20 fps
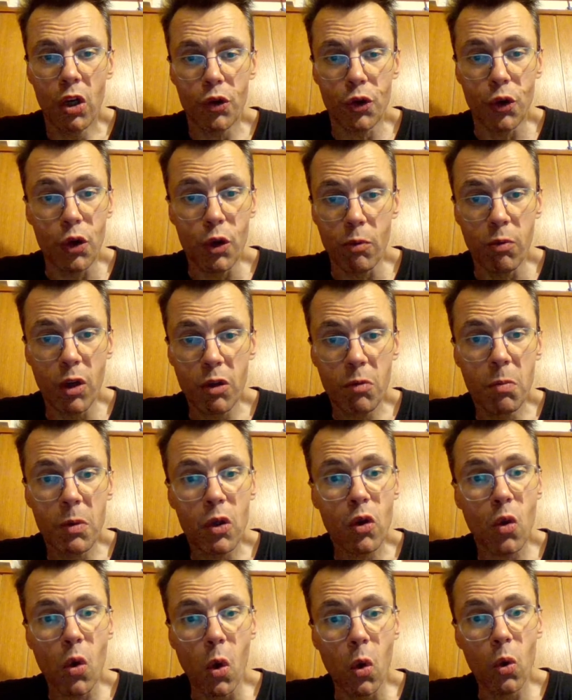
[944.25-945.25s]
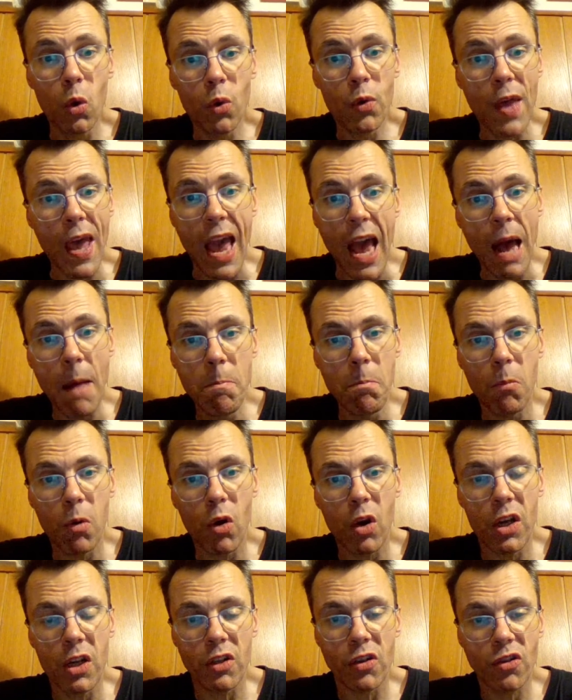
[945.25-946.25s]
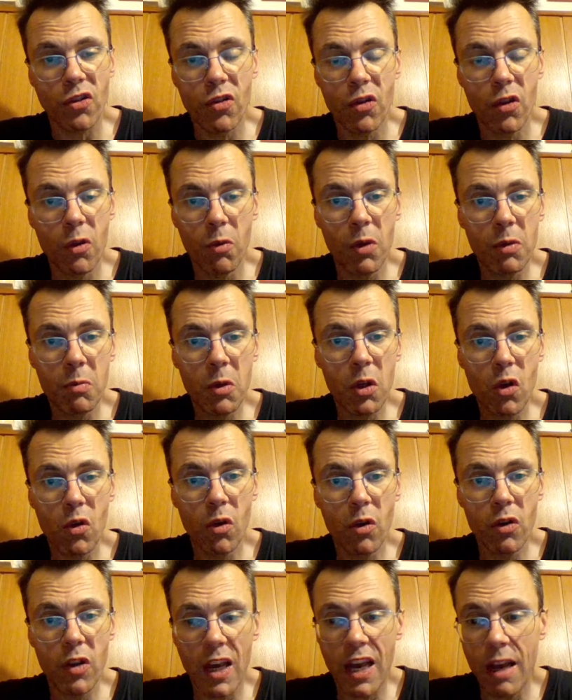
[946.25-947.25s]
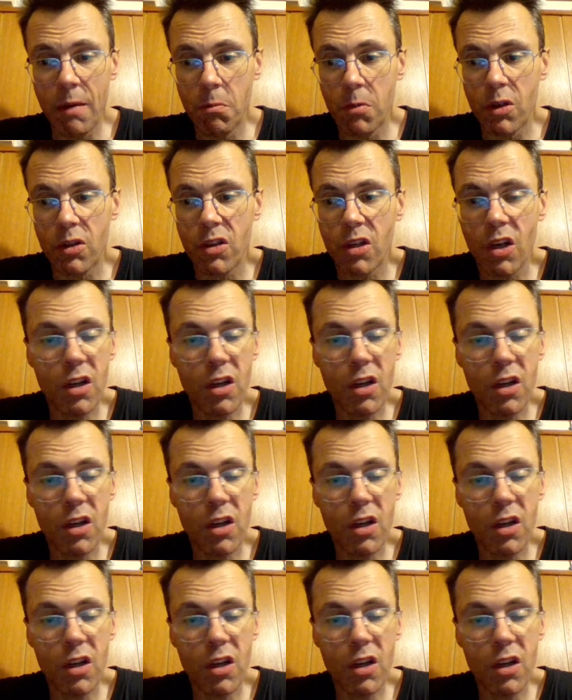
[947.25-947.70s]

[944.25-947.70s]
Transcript: Do you want me to call the ambulance? Do you want me to call the ambulance?